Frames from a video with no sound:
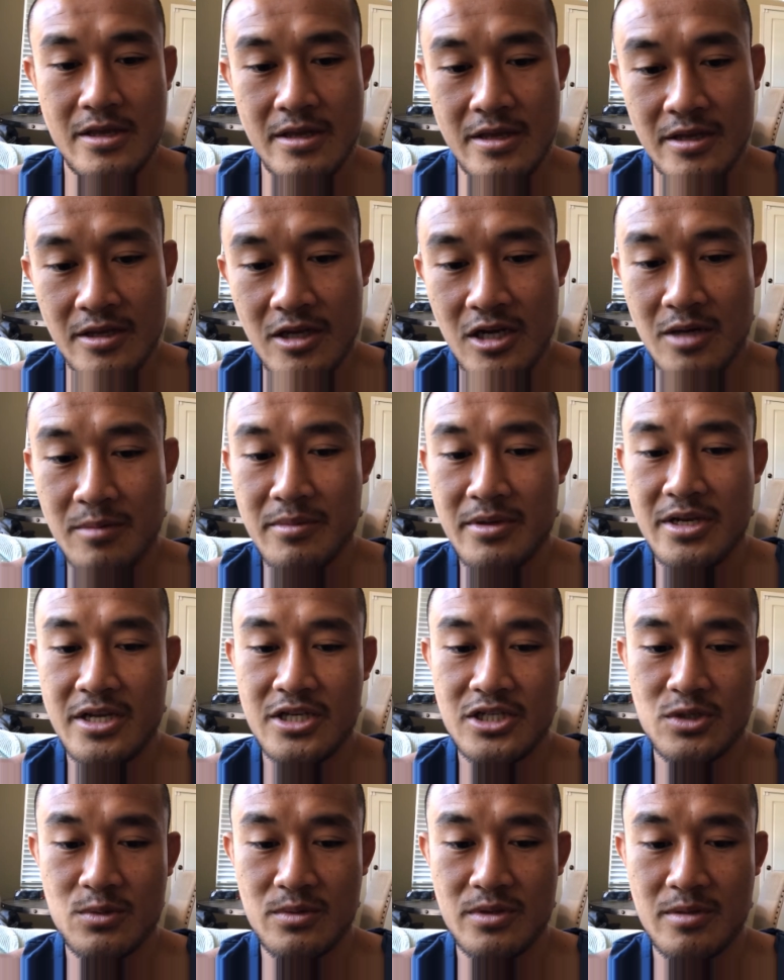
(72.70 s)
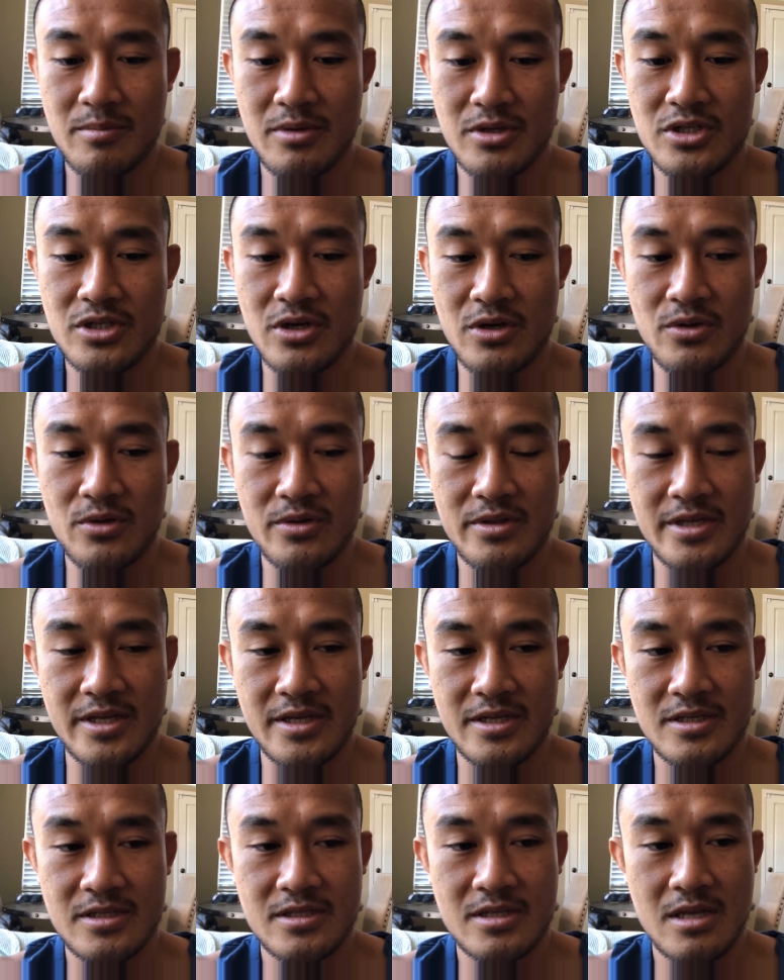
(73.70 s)
in combination with a bunch of other
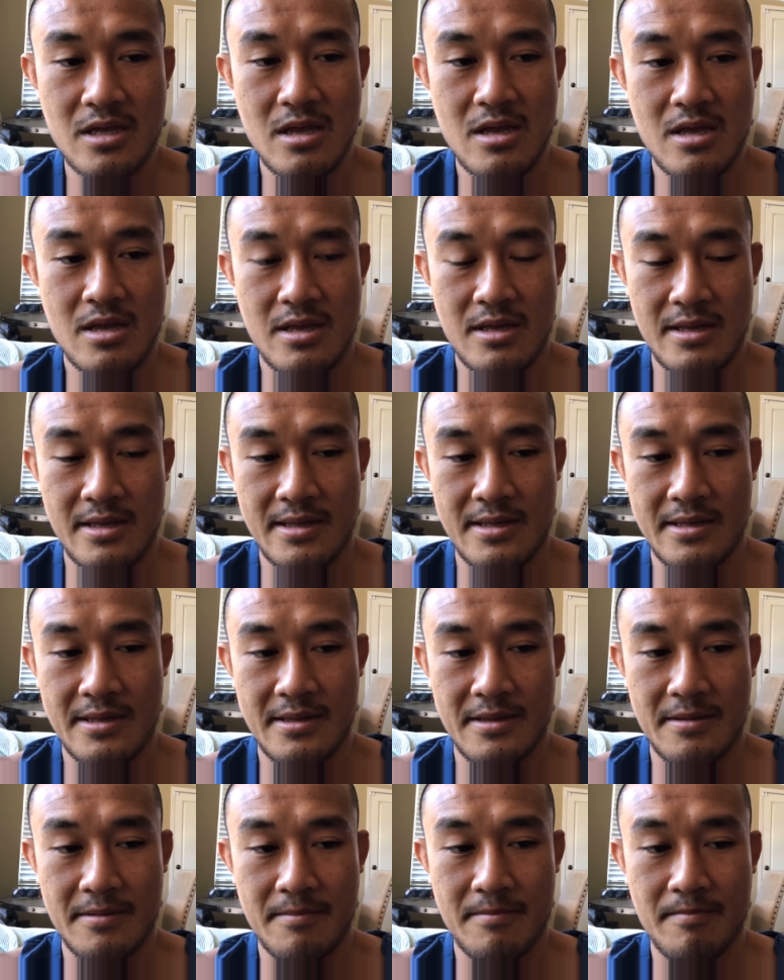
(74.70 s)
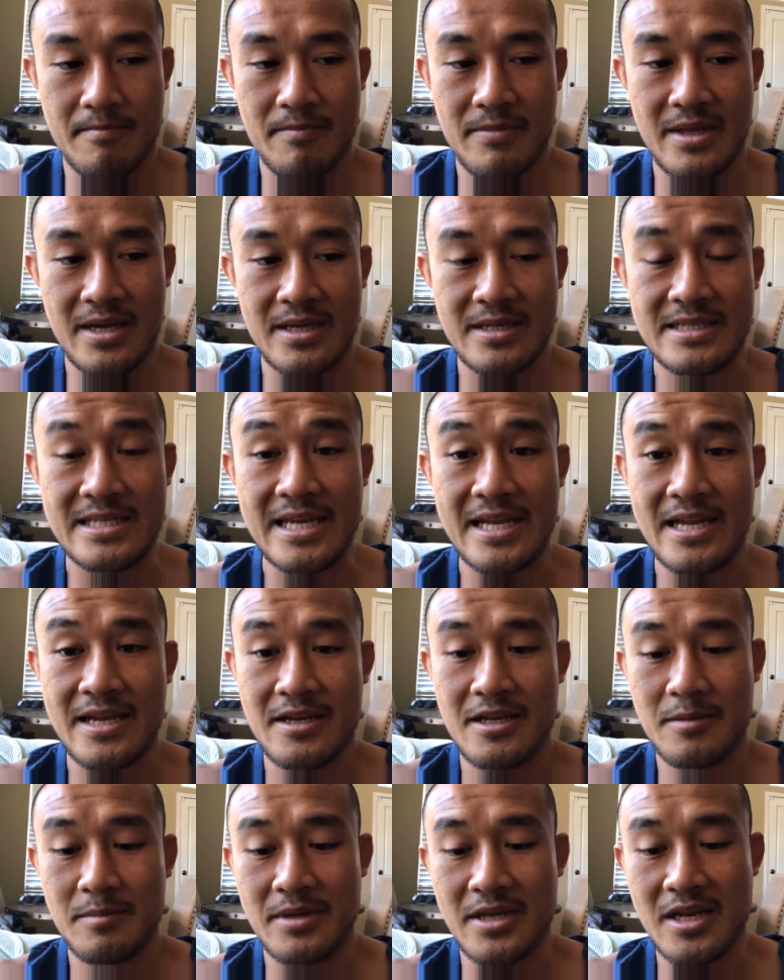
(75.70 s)
things, um, I did
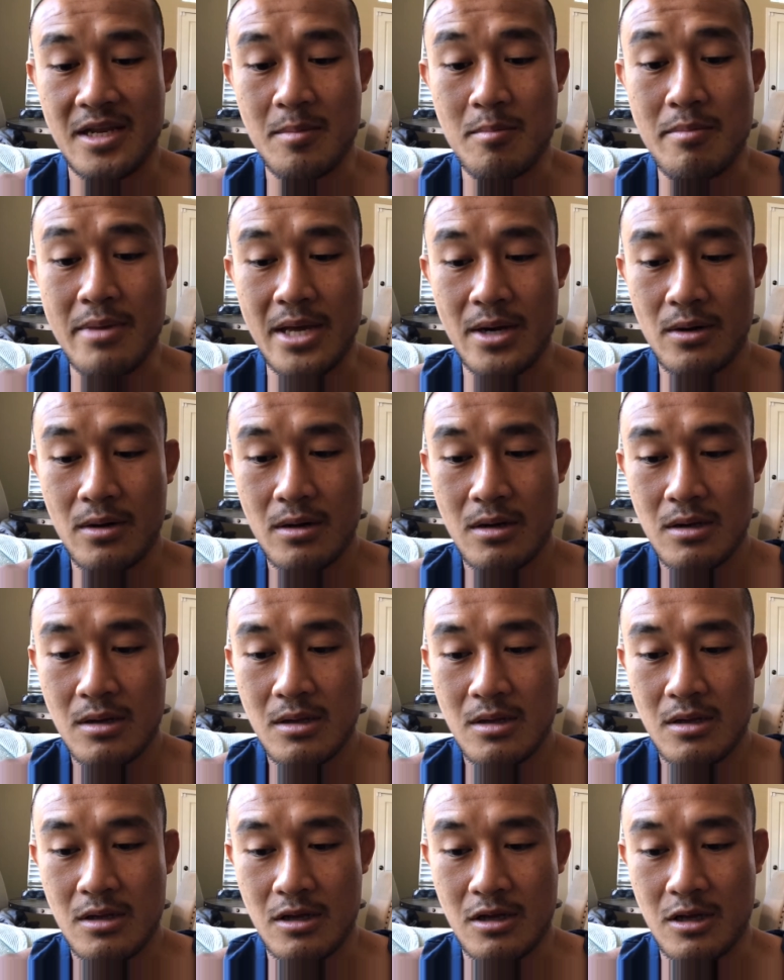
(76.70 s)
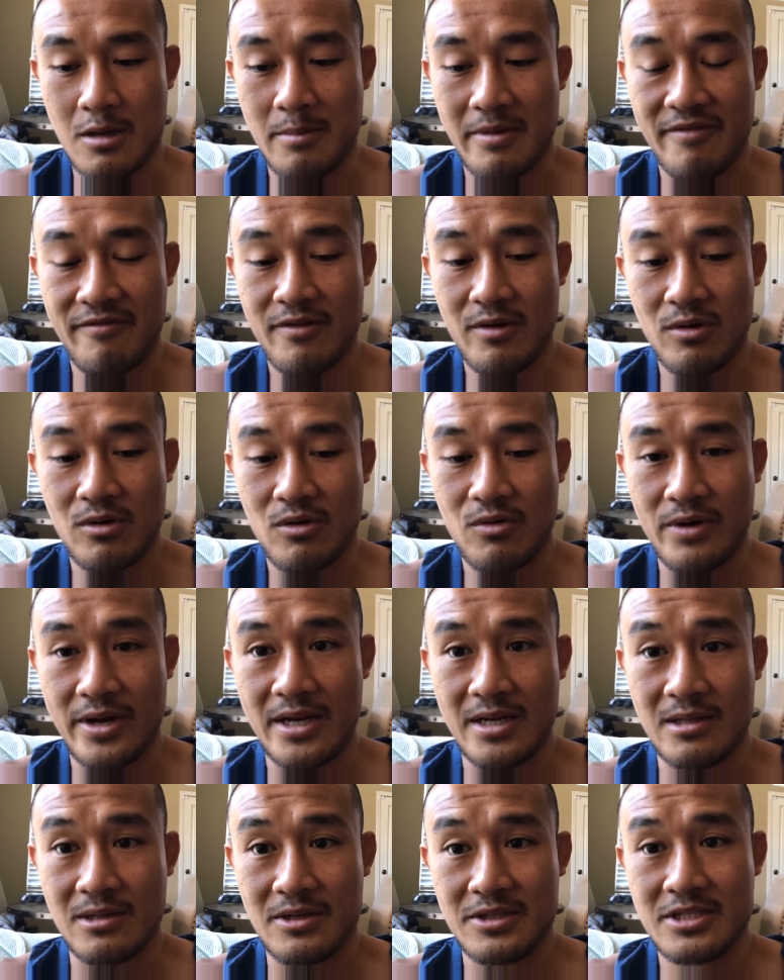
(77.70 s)
end up getting better. Um, I felt
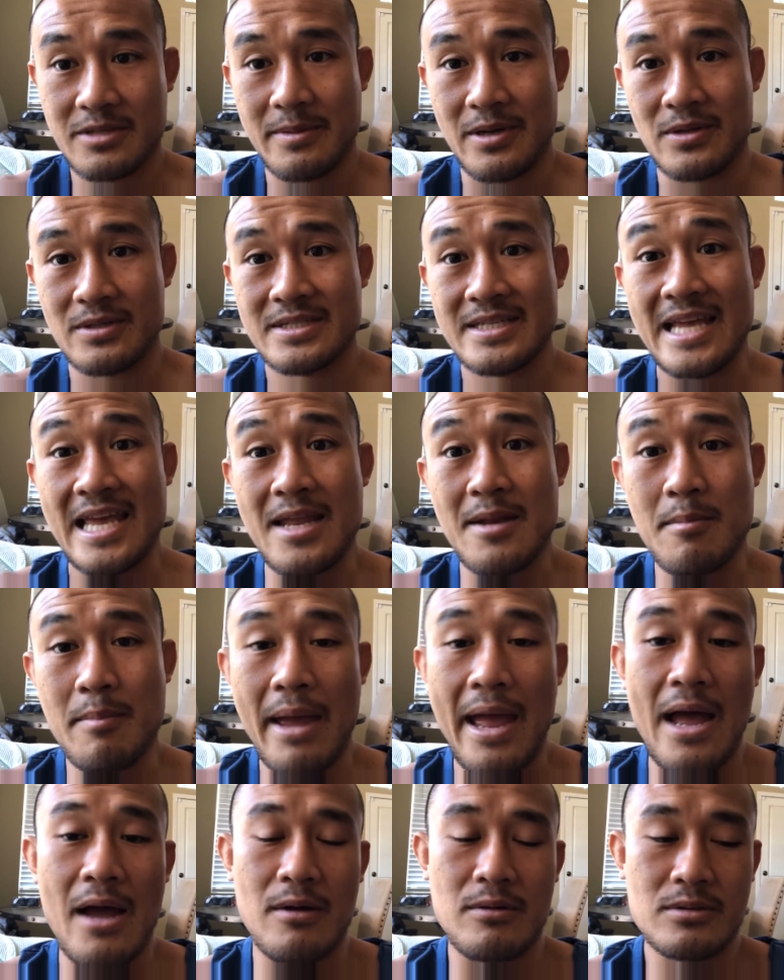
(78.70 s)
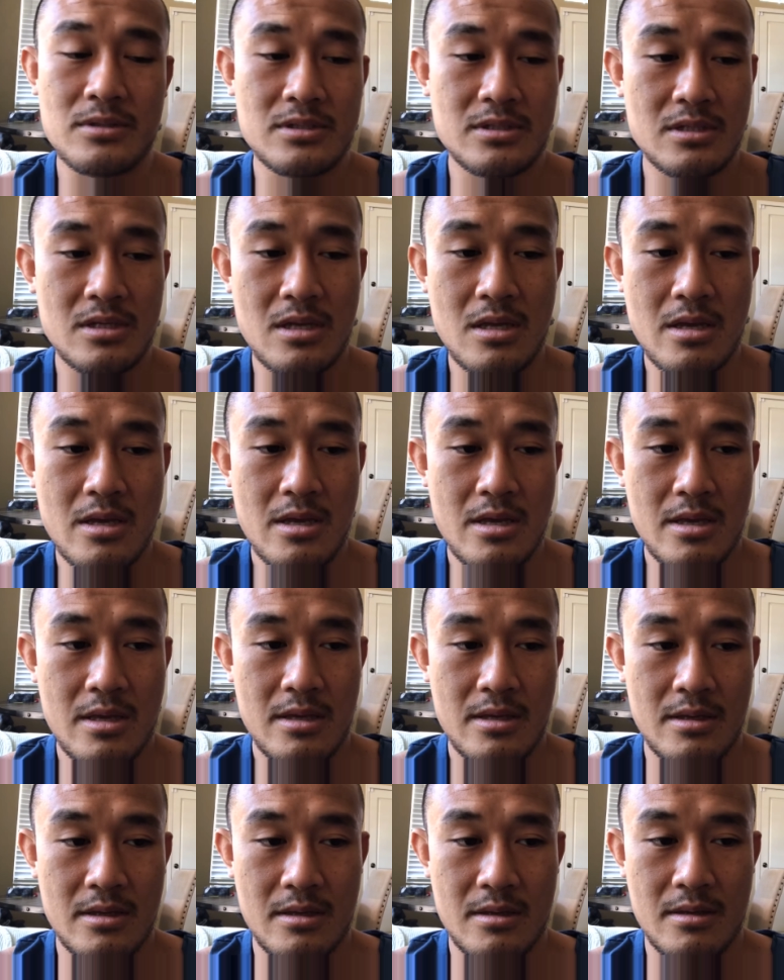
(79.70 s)
great. I lost about 10 pounds.
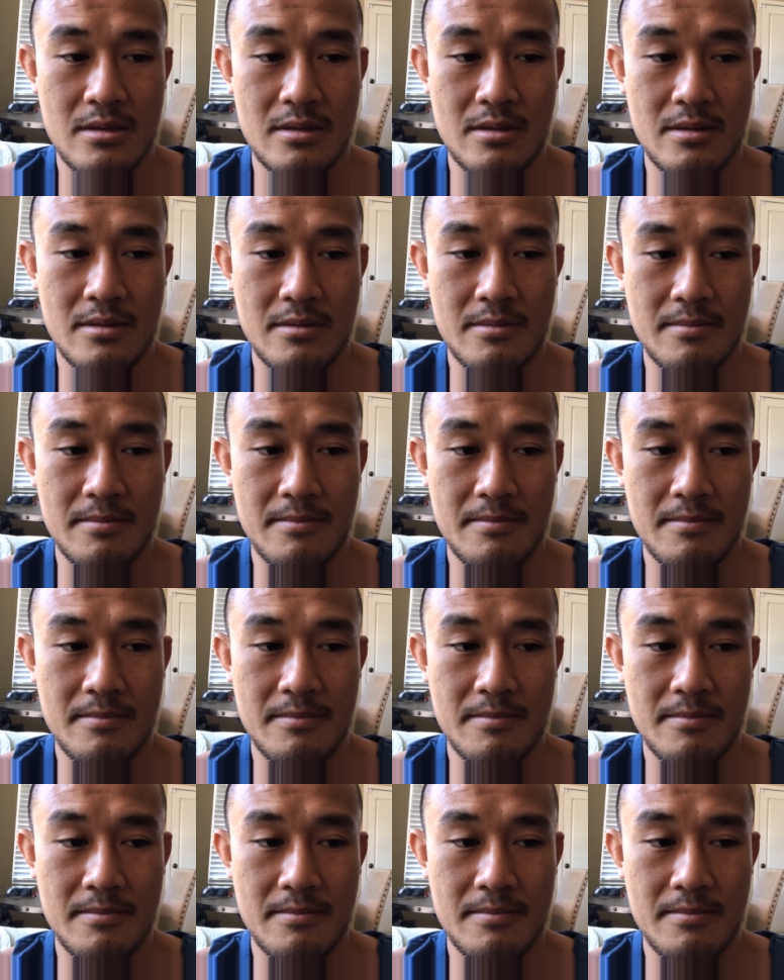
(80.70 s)
Um,